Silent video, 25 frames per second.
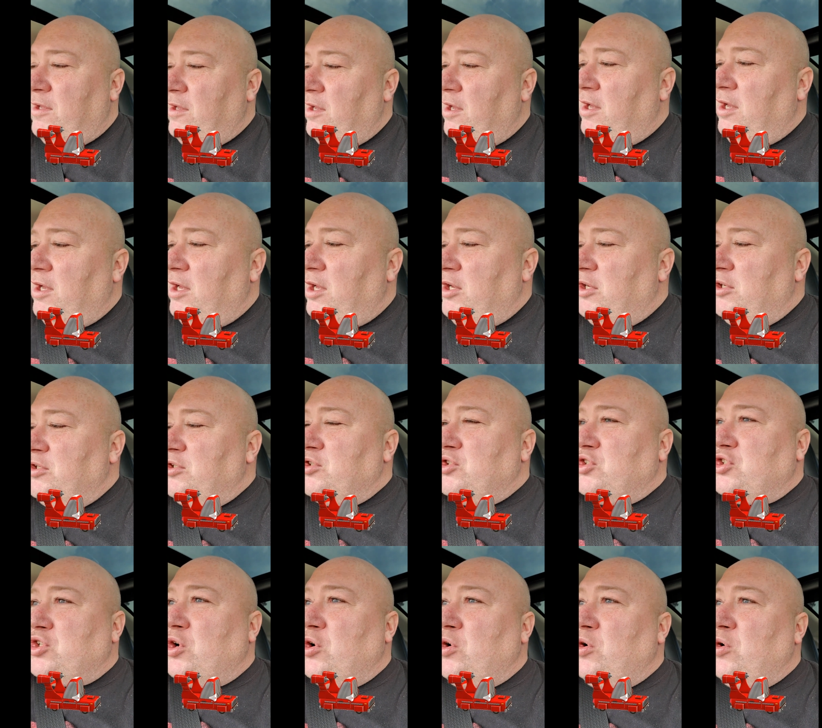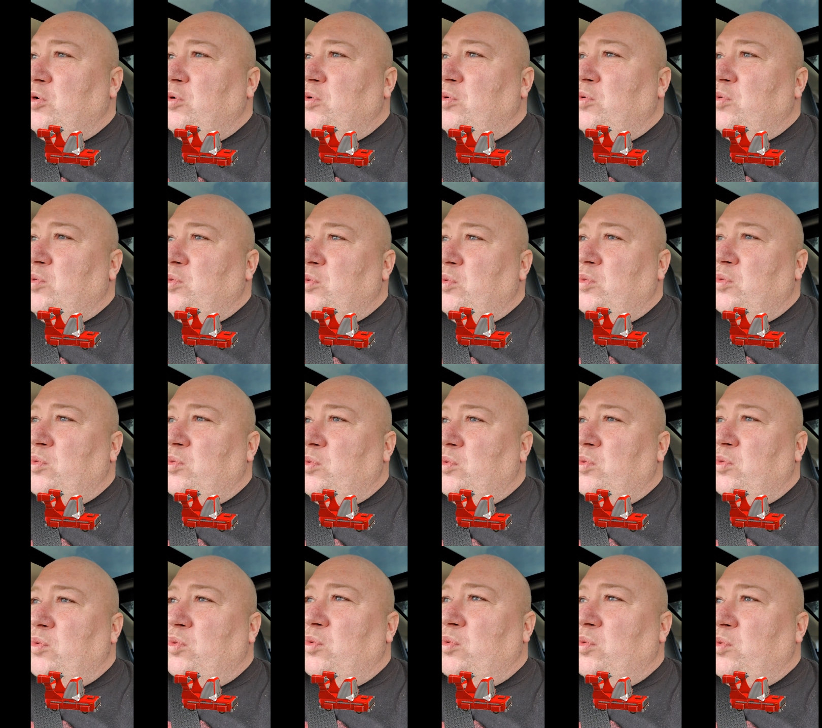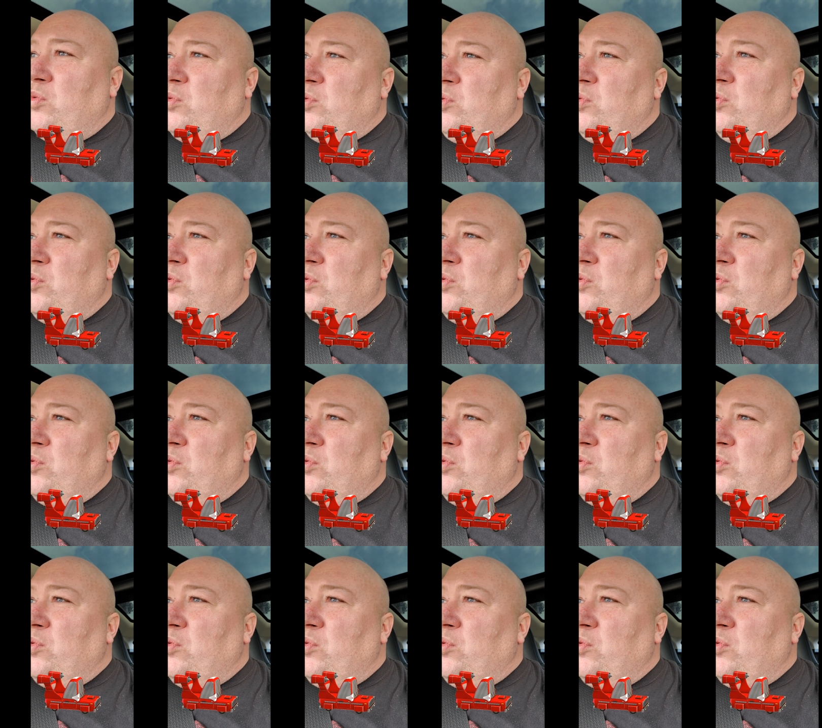turn left onto Mars Hill Road.